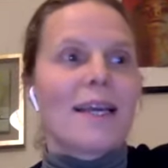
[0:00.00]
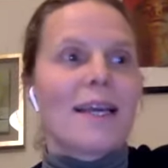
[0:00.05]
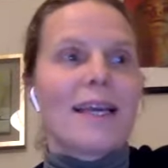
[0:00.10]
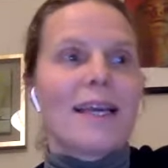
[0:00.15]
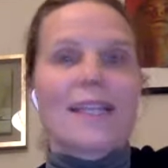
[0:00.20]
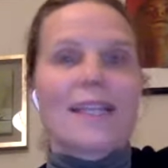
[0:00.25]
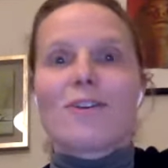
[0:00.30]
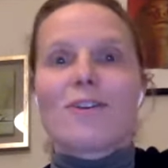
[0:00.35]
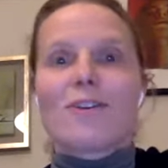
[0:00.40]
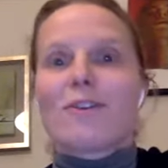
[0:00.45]

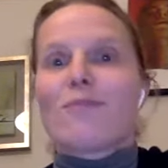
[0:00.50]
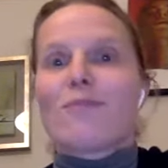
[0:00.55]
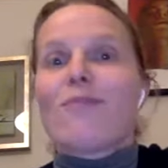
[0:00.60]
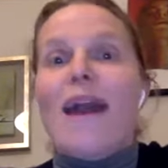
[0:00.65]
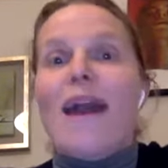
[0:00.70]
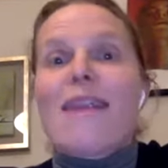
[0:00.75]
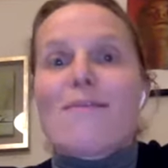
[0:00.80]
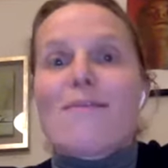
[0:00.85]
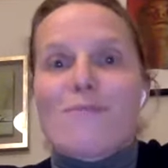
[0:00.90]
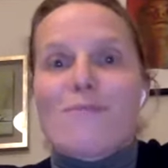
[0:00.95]
it's not
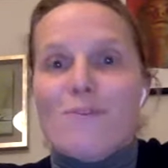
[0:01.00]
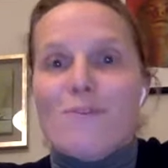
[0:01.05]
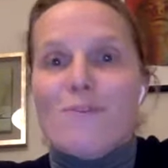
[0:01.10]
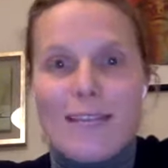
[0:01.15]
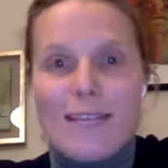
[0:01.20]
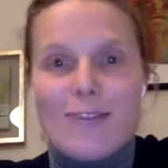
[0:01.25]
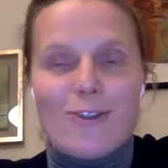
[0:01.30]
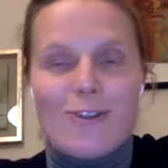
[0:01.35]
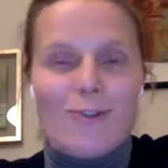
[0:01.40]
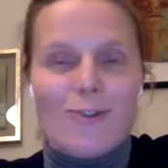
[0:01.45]
fun for
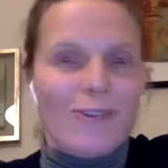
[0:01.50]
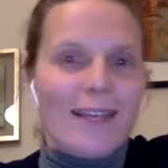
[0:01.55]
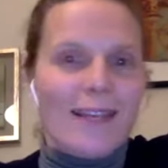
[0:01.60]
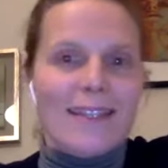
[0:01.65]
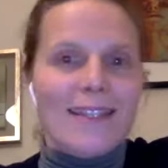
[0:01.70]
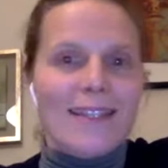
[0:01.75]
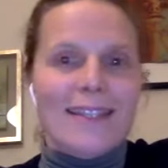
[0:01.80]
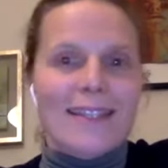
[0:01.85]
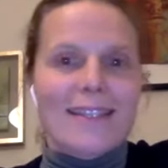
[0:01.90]
me to do that.